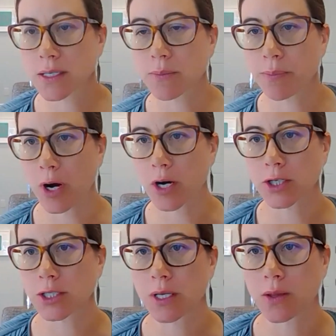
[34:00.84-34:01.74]

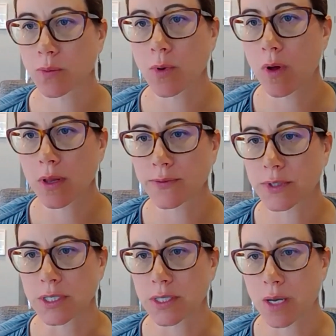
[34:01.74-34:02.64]
partially the role of
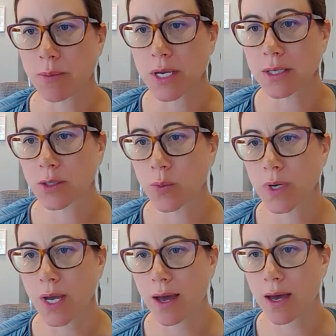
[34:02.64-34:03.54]
CCAB. So
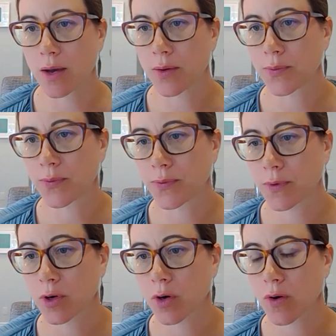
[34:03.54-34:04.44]
we have
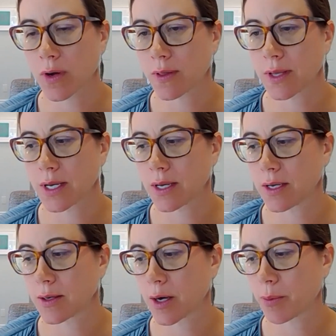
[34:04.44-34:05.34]

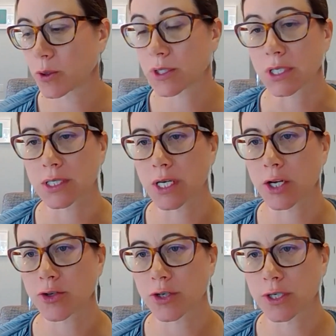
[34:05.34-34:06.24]
currently about
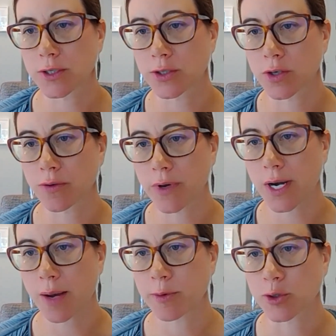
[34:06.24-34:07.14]
600 certified
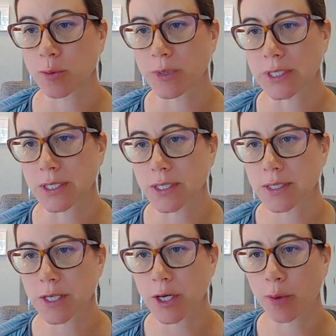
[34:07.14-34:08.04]
Aboriginal
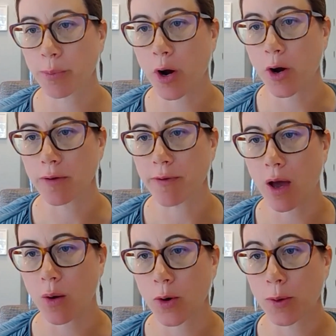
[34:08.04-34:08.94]
businesses that are part of
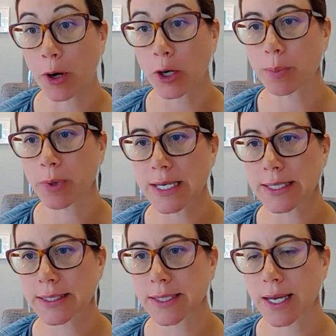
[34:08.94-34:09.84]
our
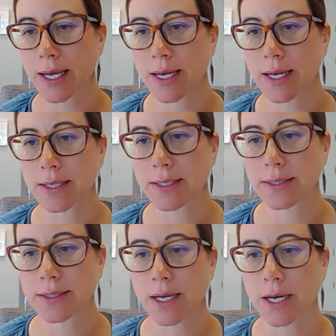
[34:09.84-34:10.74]
marketplace.
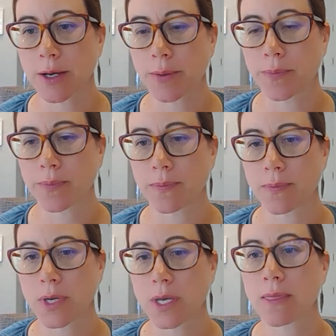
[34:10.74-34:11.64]
And
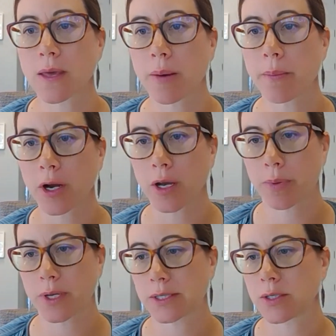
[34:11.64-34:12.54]
in that
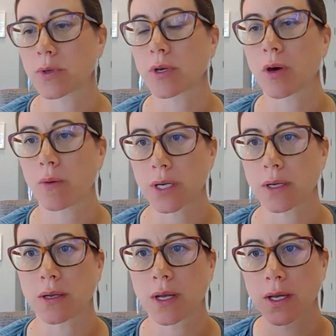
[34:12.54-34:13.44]
marketplace, you can go in
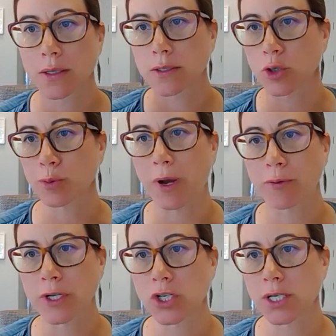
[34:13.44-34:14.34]
and search by
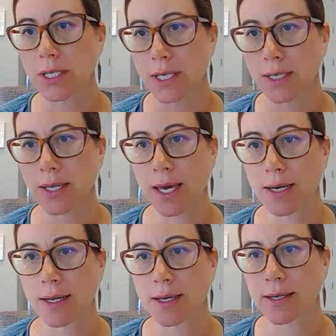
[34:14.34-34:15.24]
region in
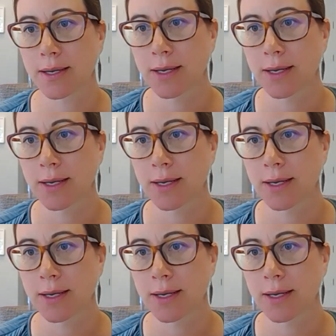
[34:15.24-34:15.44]
Canada,